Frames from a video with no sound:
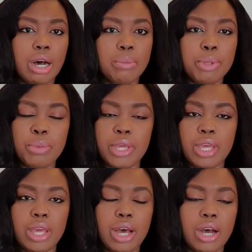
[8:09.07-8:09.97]

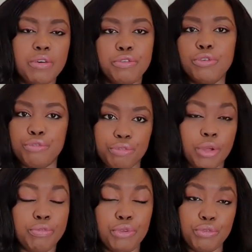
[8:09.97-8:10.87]
maybe a
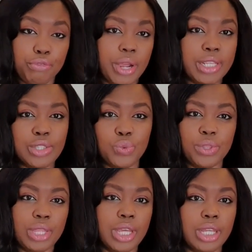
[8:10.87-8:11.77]
few friends
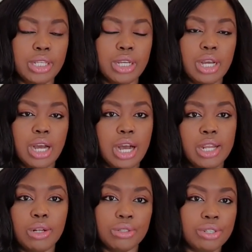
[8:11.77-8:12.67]
within
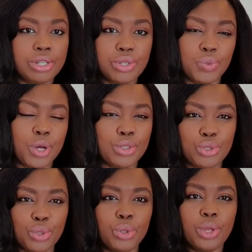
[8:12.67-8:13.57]
London as well.
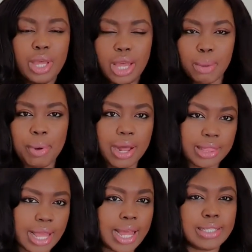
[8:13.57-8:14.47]
So
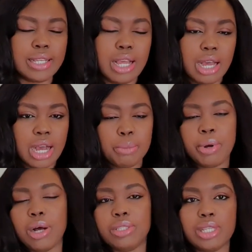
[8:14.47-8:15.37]
about that, but
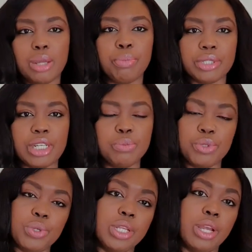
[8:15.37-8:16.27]
I'd say budget
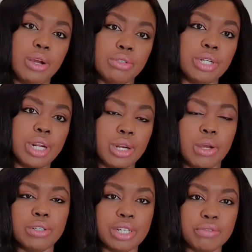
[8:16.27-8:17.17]
between 100 and
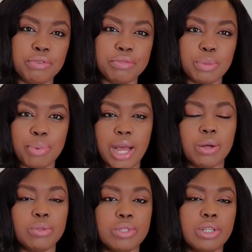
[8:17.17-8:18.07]

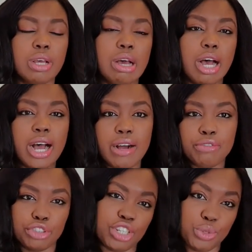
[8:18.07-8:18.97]
£150
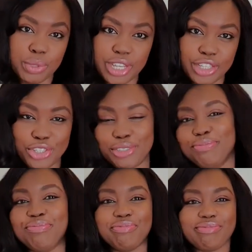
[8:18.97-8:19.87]
for transportation.
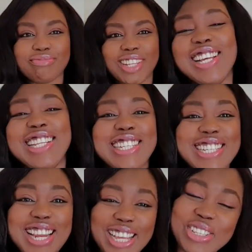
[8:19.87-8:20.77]
The
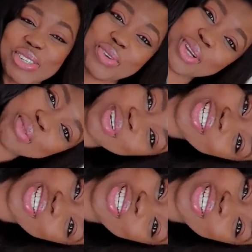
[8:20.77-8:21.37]
next cost we're going to be